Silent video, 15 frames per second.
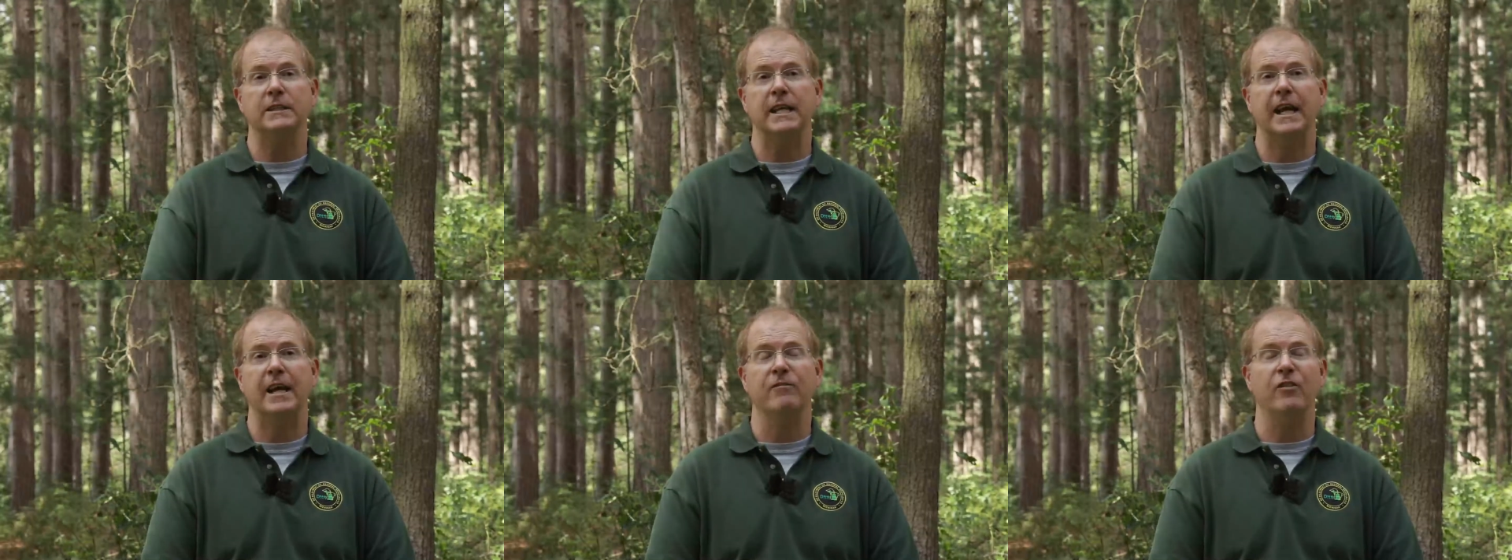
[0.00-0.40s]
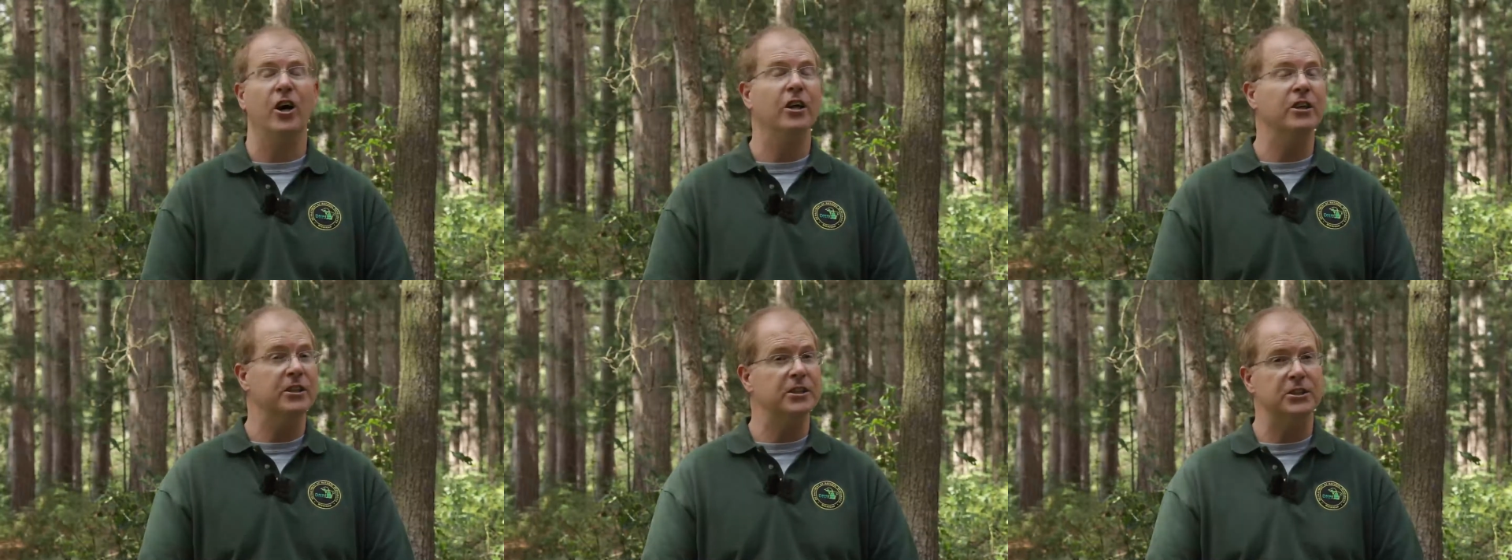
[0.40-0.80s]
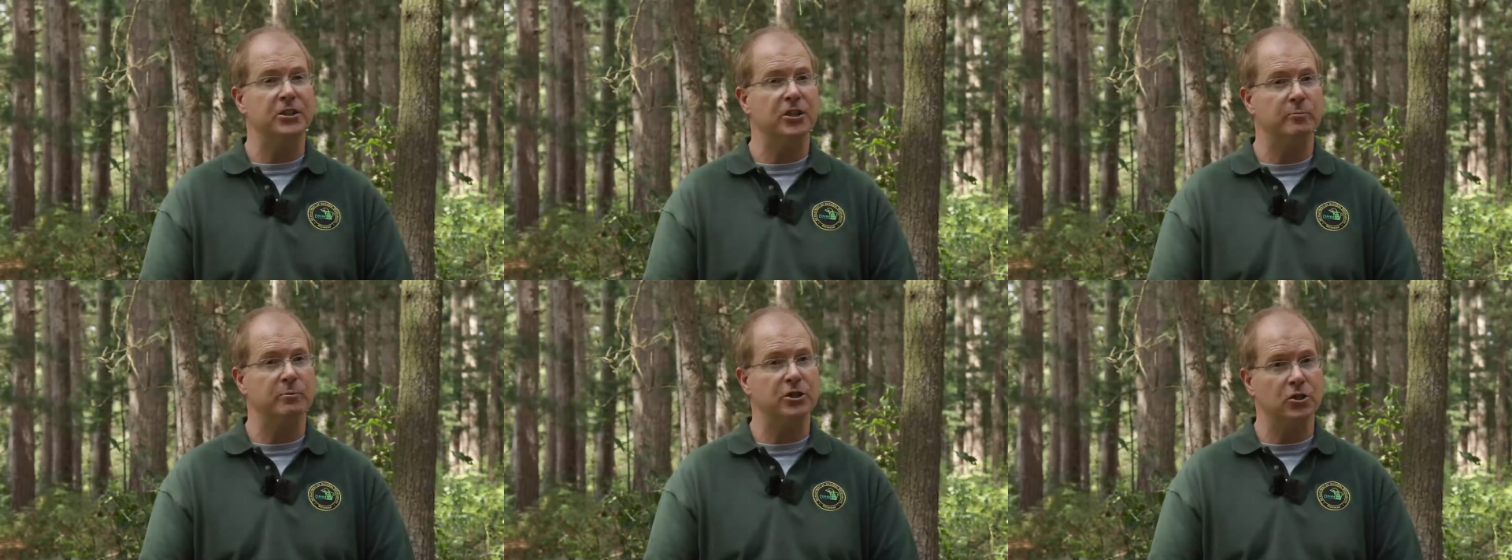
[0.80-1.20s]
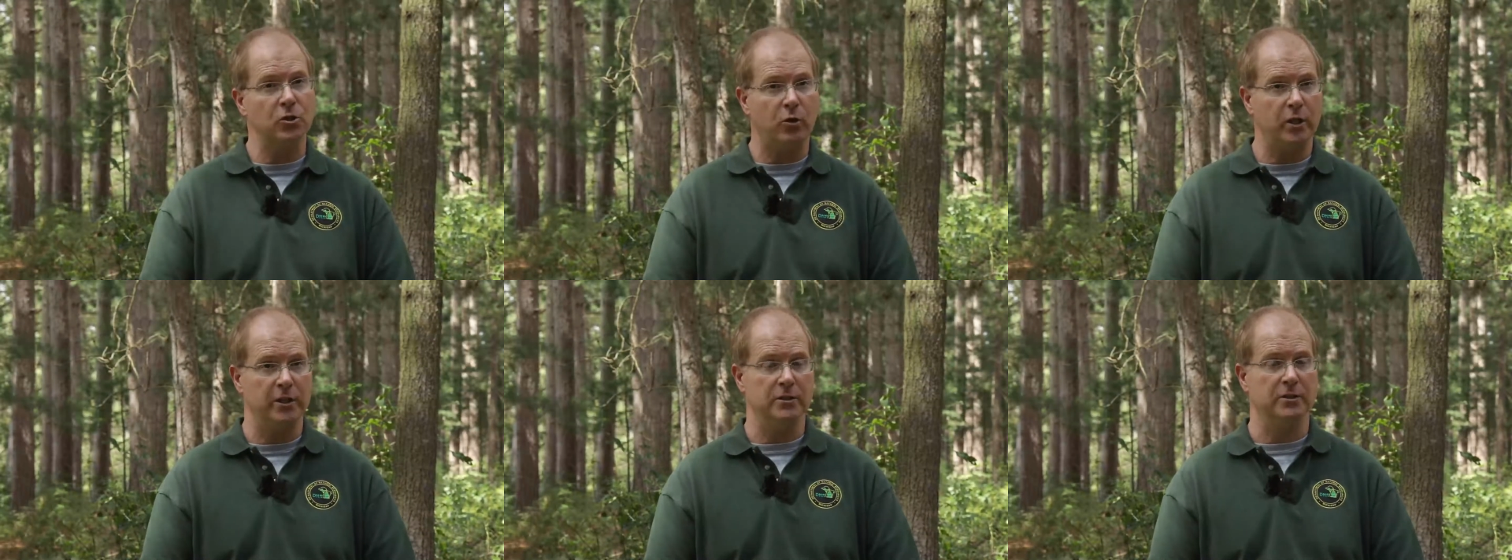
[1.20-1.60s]
forests have undisturbed
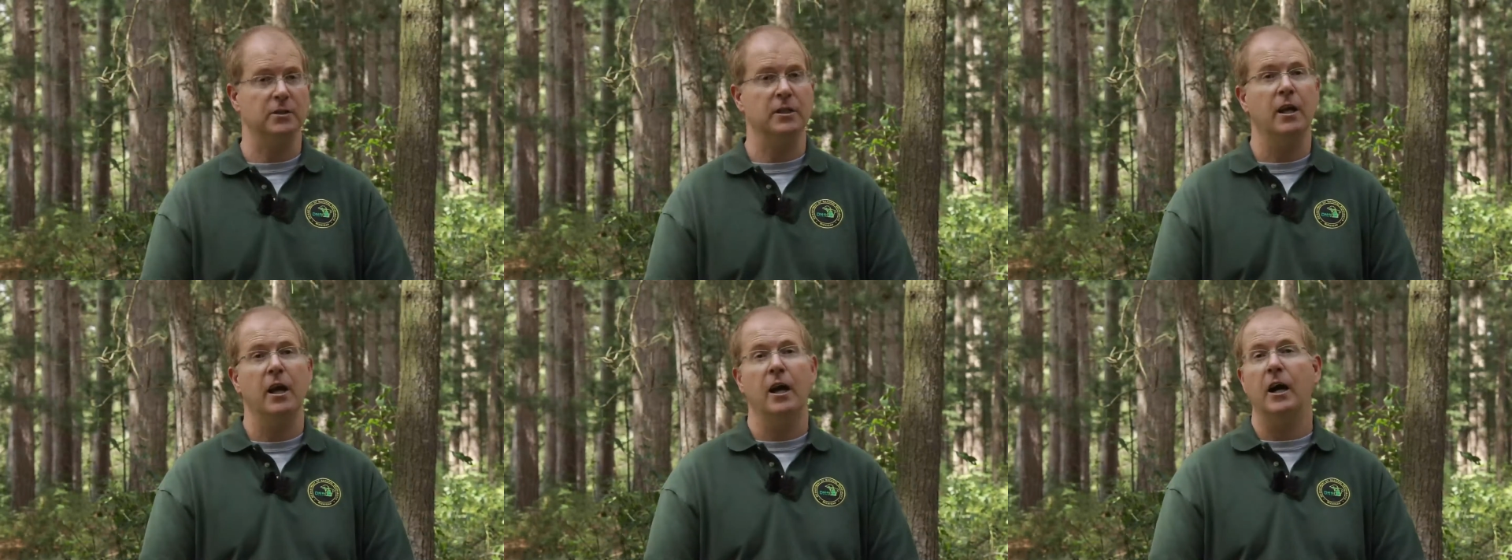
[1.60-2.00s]
soils.